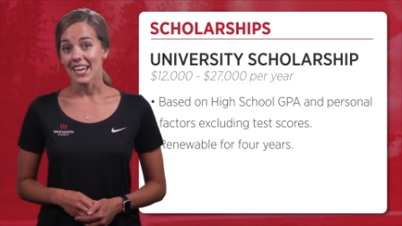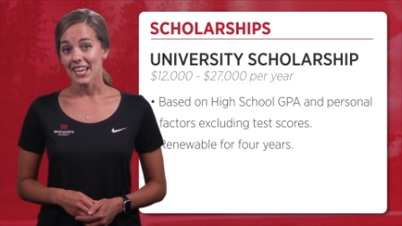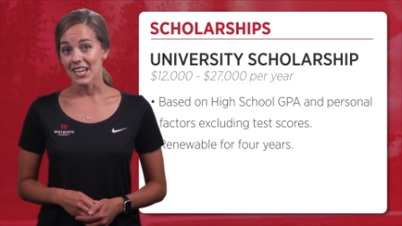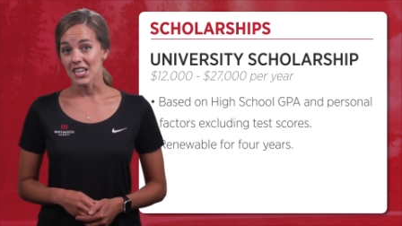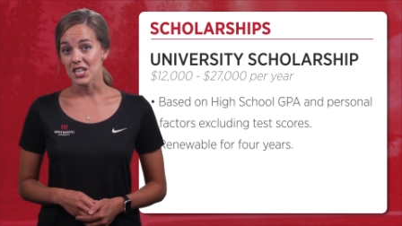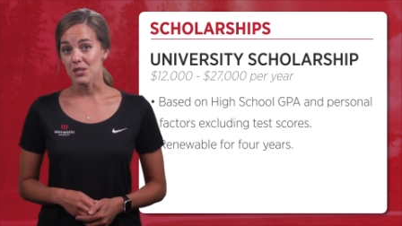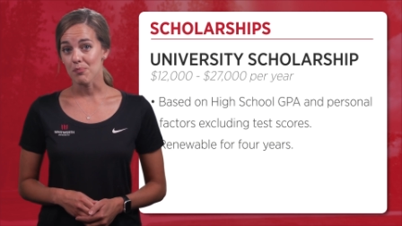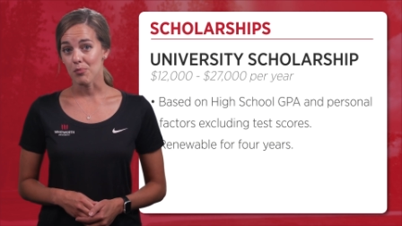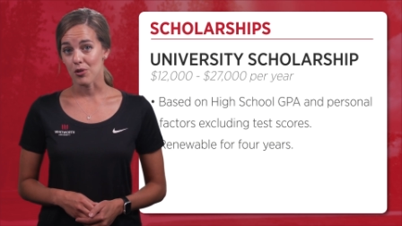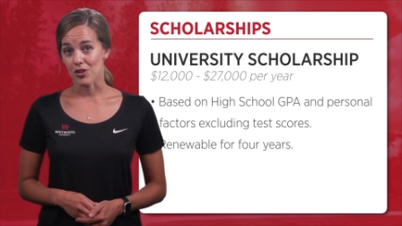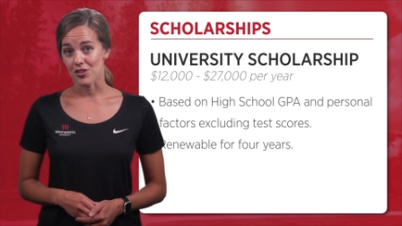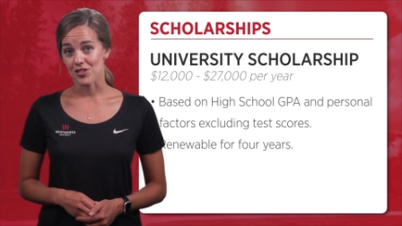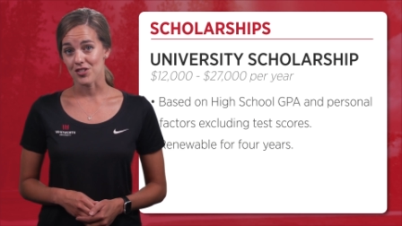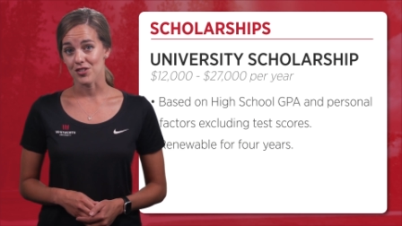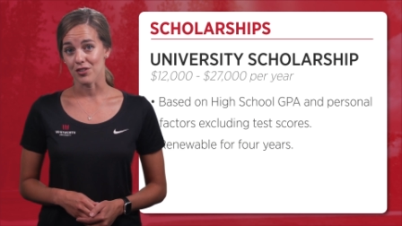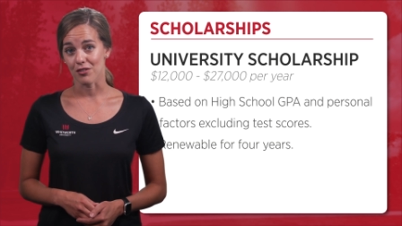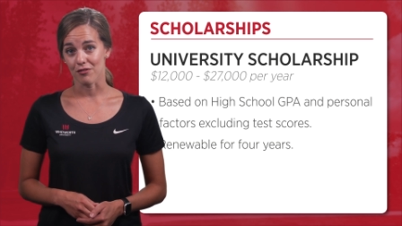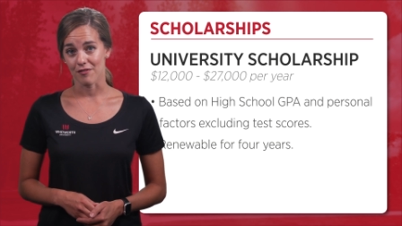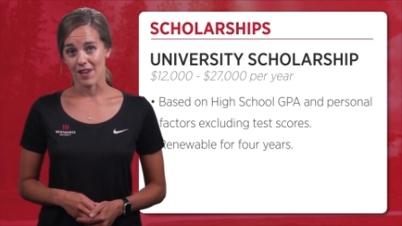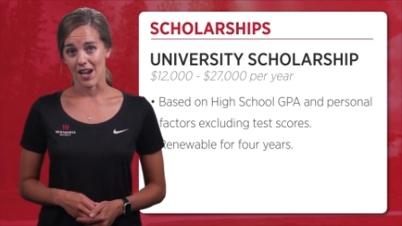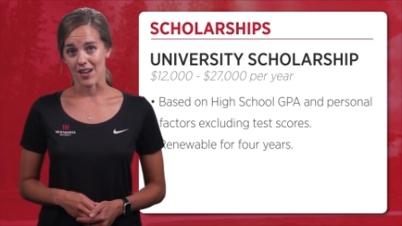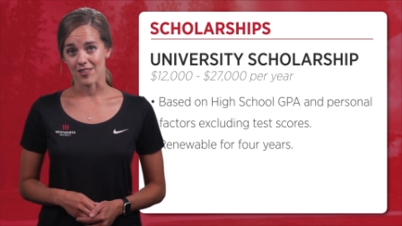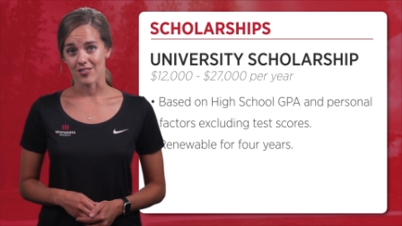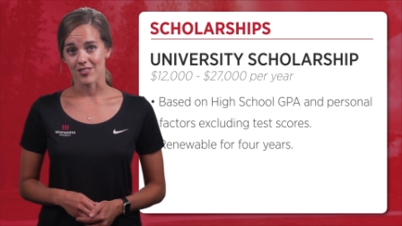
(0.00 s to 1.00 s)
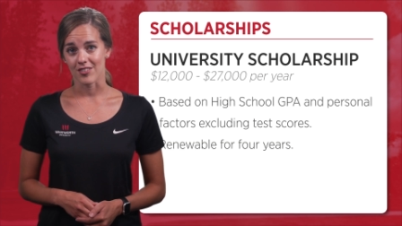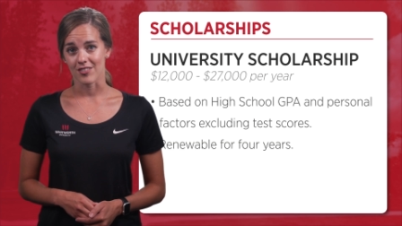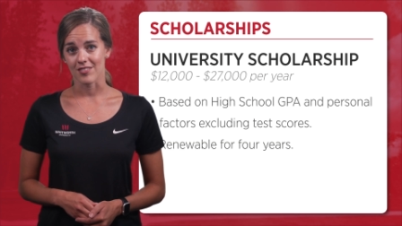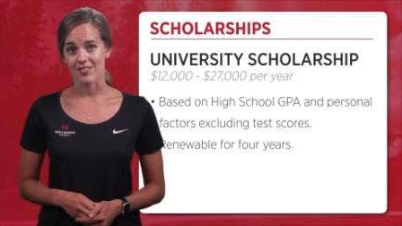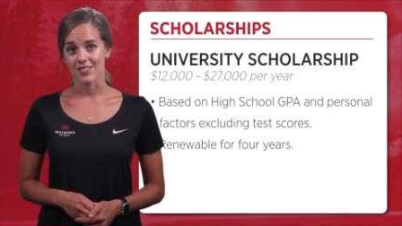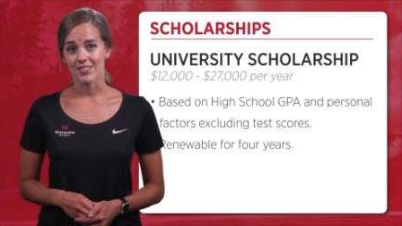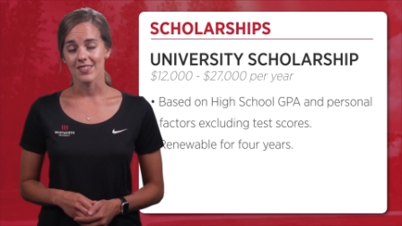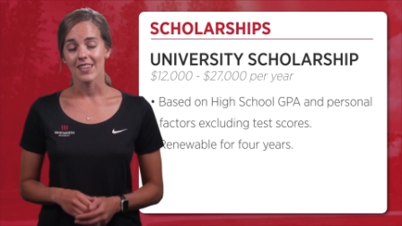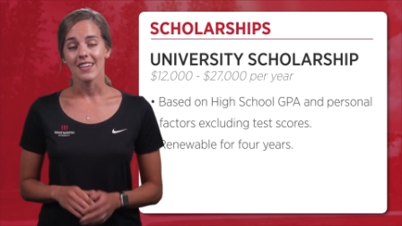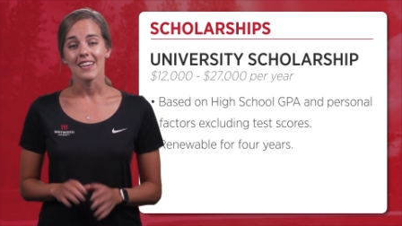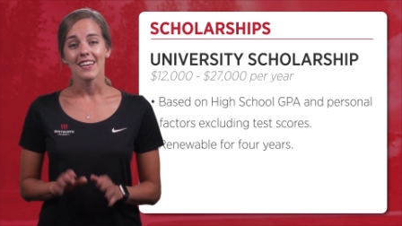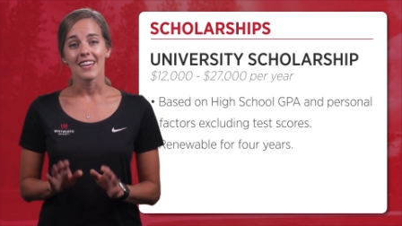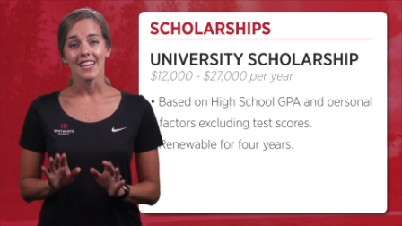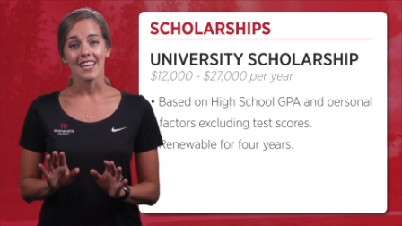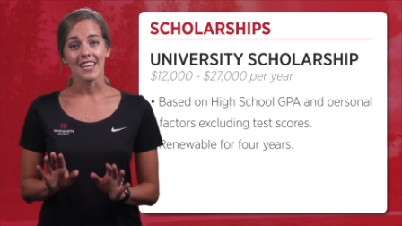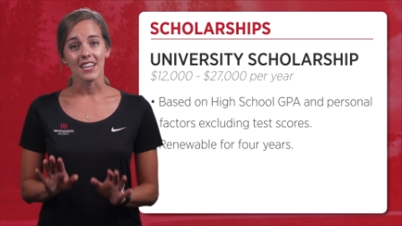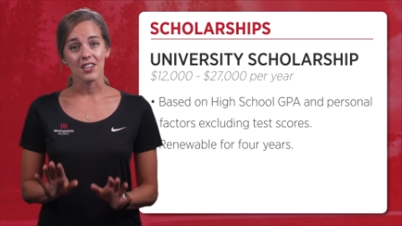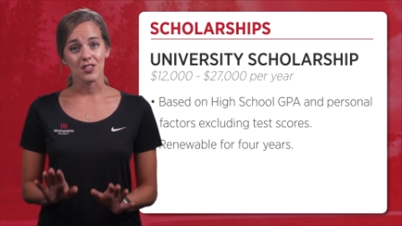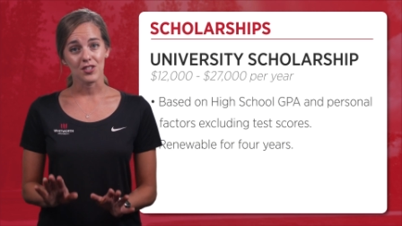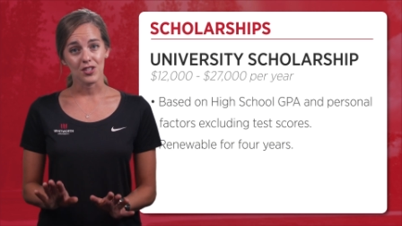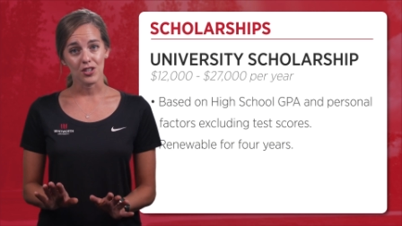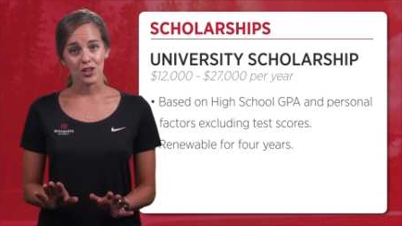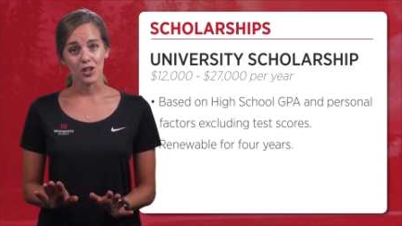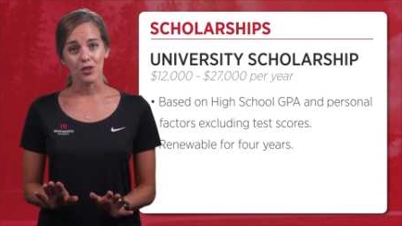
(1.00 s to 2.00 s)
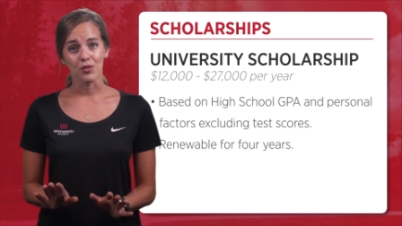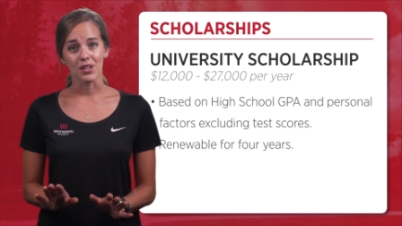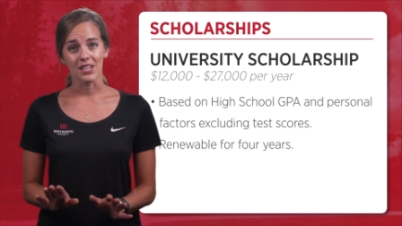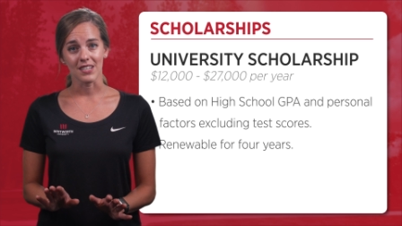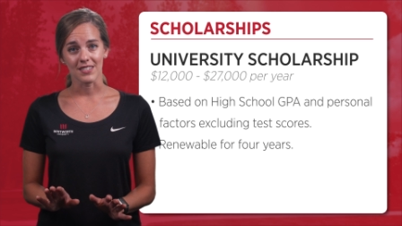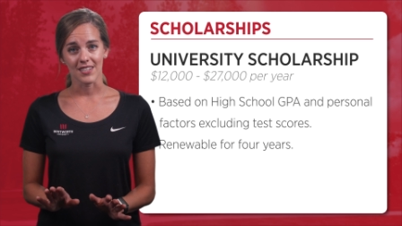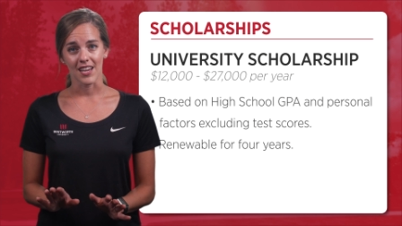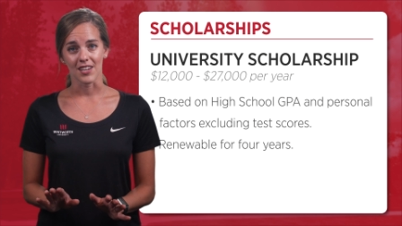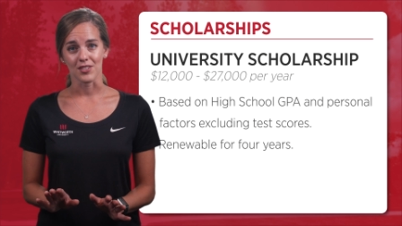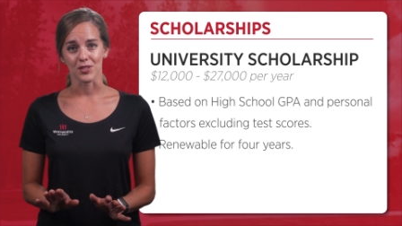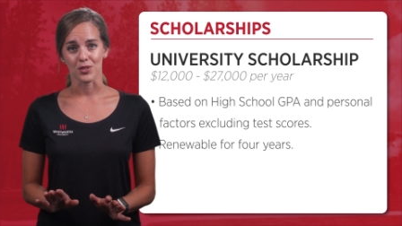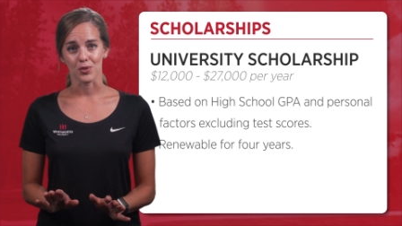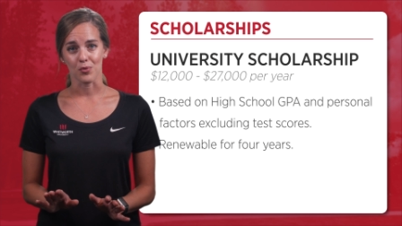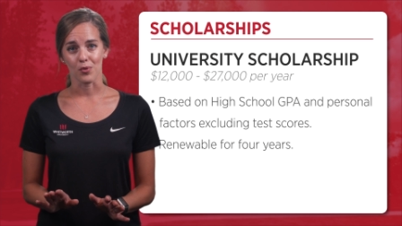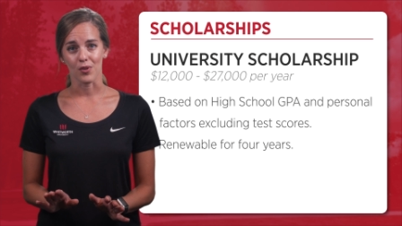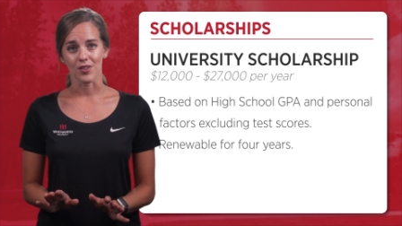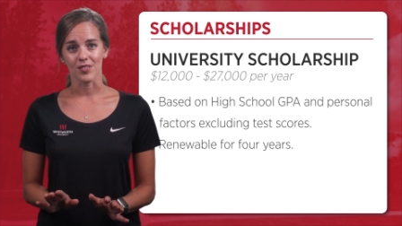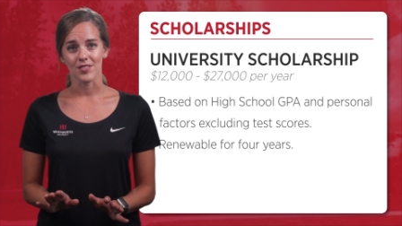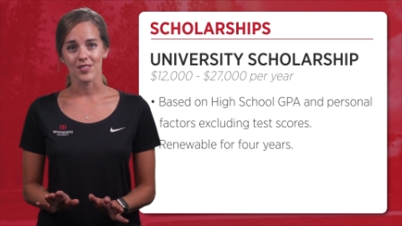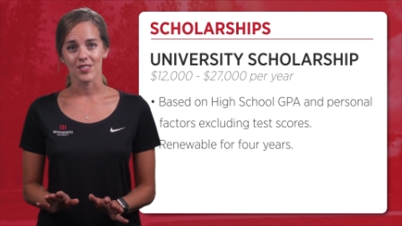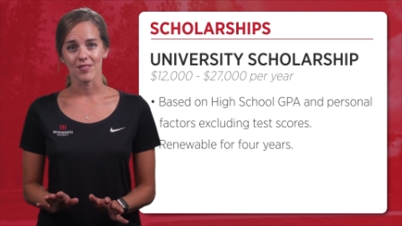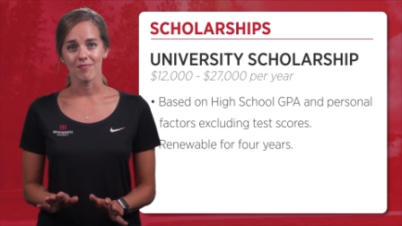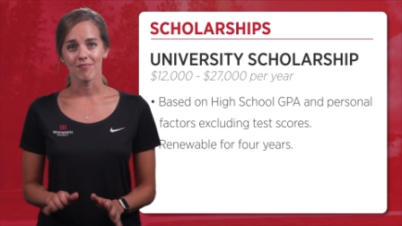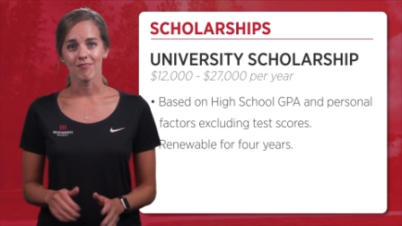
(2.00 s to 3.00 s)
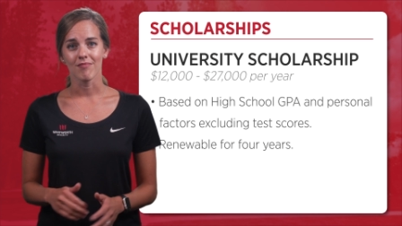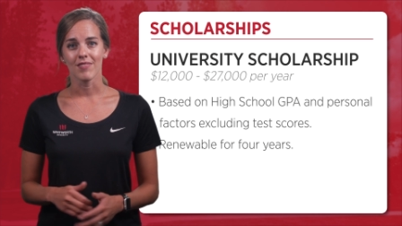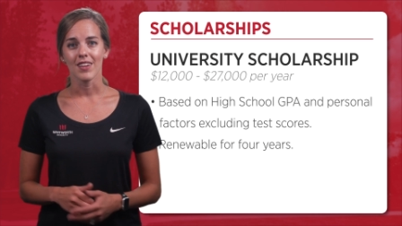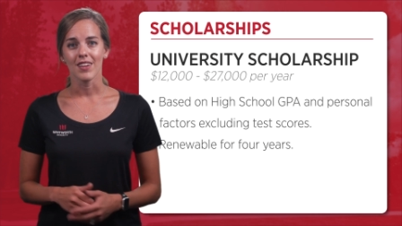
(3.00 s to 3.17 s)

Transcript: and personal factors, excluding test scores.